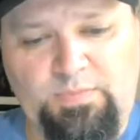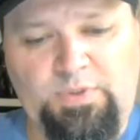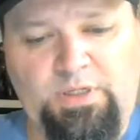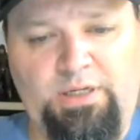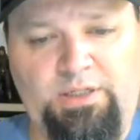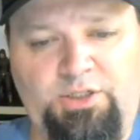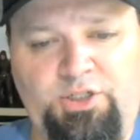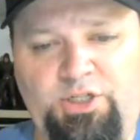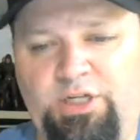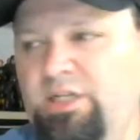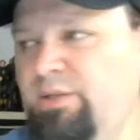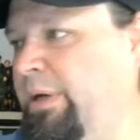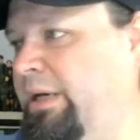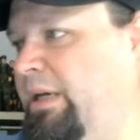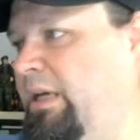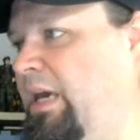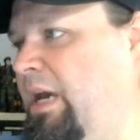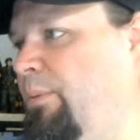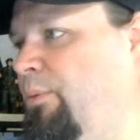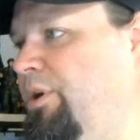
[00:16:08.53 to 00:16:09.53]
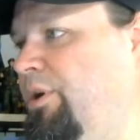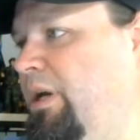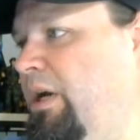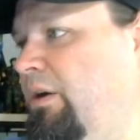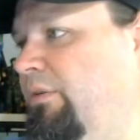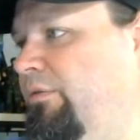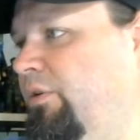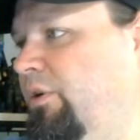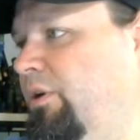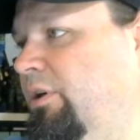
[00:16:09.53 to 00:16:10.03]
I'll adjust my camera
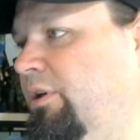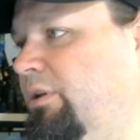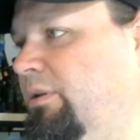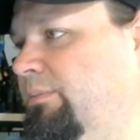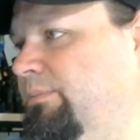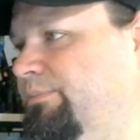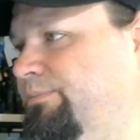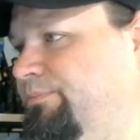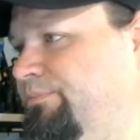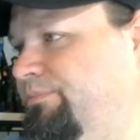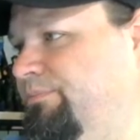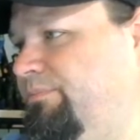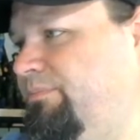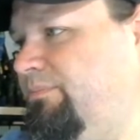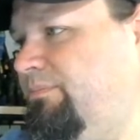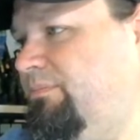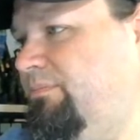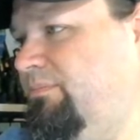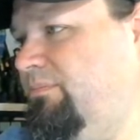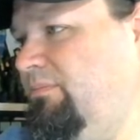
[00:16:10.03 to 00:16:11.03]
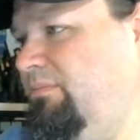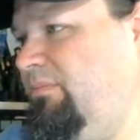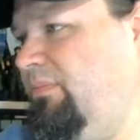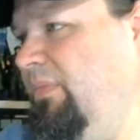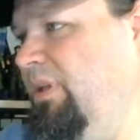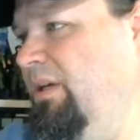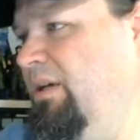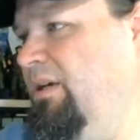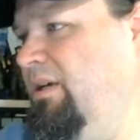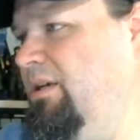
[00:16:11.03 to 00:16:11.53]
down for her.
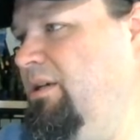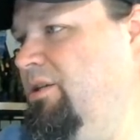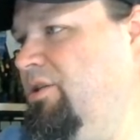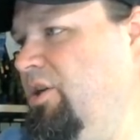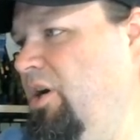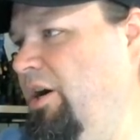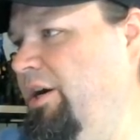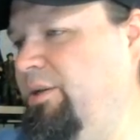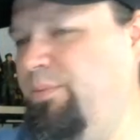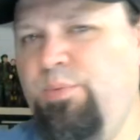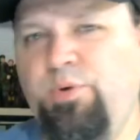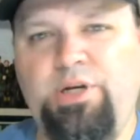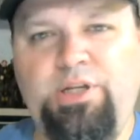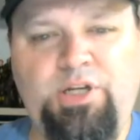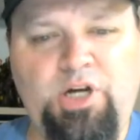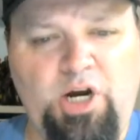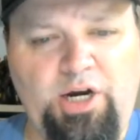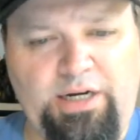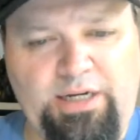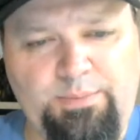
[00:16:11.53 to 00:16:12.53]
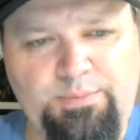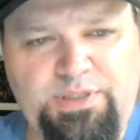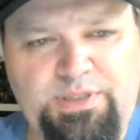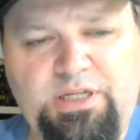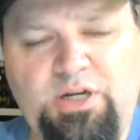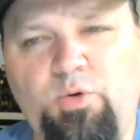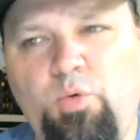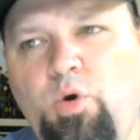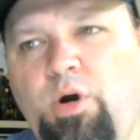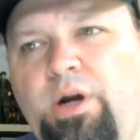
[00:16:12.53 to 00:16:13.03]
Sorry, it's pretty dark. I'm
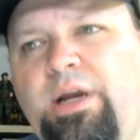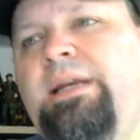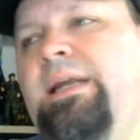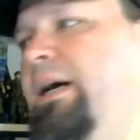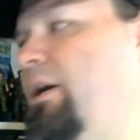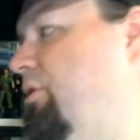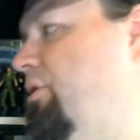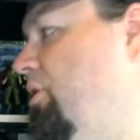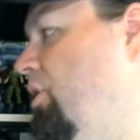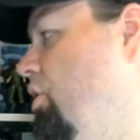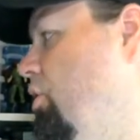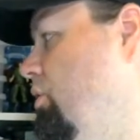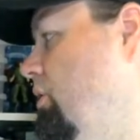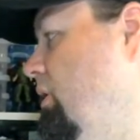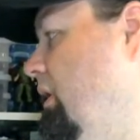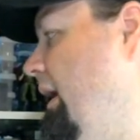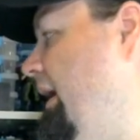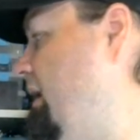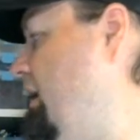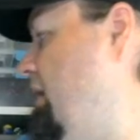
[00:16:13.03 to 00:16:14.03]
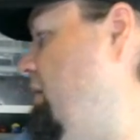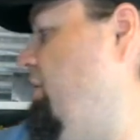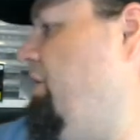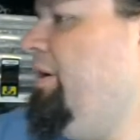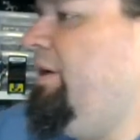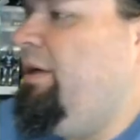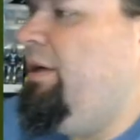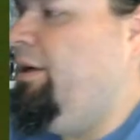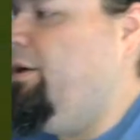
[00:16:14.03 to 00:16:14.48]
still working out the whole lighting thing